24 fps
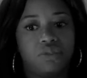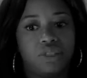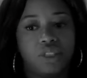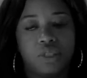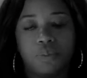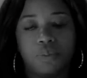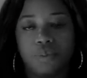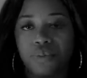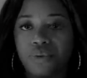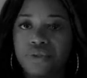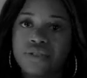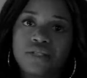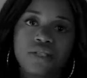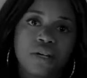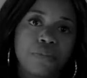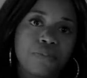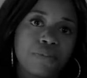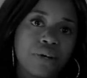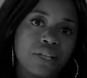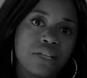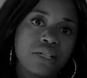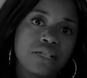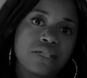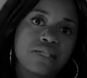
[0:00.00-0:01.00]
supports her
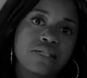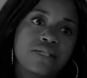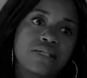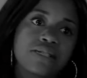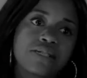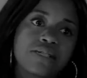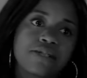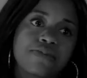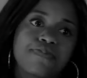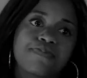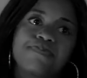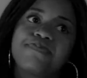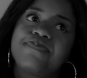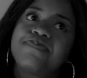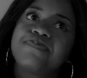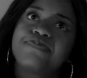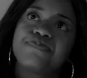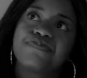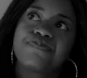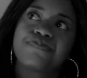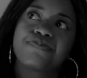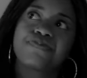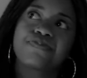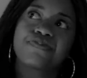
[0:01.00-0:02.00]
brothers,
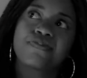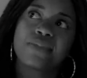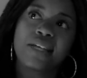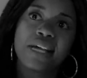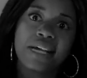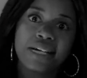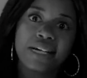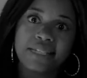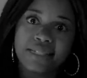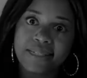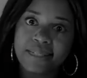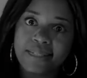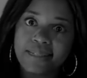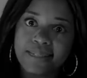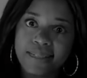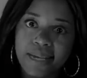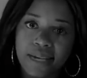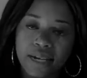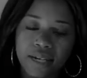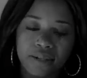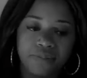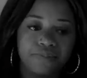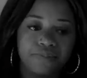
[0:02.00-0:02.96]
her sister.